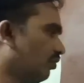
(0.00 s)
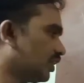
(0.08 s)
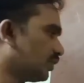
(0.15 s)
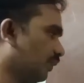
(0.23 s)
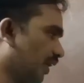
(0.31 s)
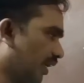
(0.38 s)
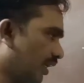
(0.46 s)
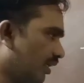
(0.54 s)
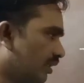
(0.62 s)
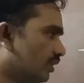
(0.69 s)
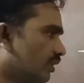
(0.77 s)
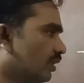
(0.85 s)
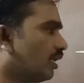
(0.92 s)
was
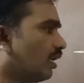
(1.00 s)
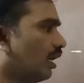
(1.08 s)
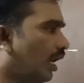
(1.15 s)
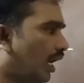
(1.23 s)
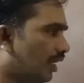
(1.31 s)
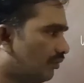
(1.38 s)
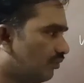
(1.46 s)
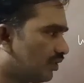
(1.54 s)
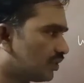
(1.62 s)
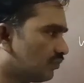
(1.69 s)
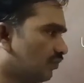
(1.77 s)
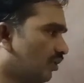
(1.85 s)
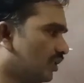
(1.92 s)
playing, I
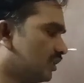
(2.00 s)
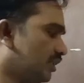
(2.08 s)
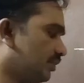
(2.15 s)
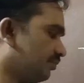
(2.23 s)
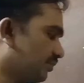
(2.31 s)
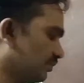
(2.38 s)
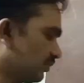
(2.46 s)
was watching.